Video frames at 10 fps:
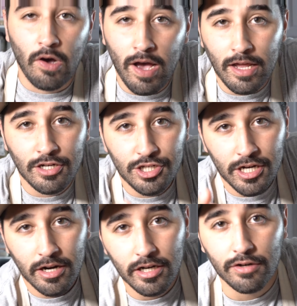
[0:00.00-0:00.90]
Go ahead and
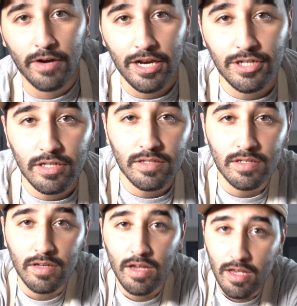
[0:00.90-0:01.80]
share your
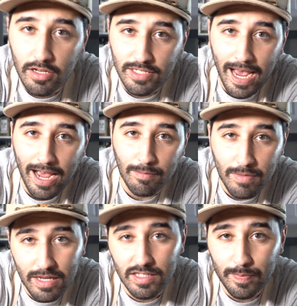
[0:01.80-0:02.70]
creations, tag
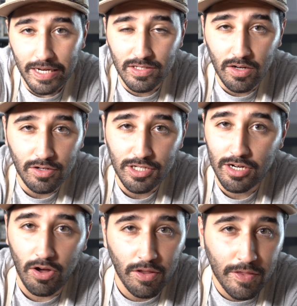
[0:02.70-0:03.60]
me in Spiceology
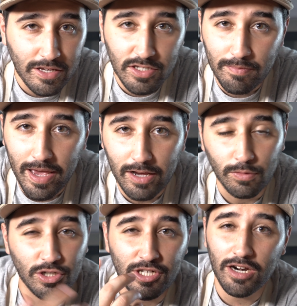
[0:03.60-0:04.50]
and all the things you make,
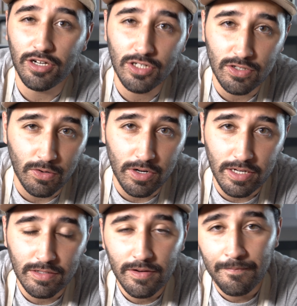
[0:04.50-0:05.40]
we'll share your
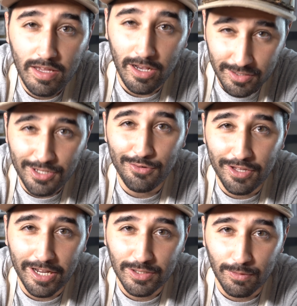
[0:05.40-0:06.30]
stories, and I'll see you in
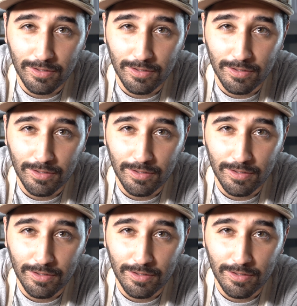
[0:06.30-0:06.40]
the next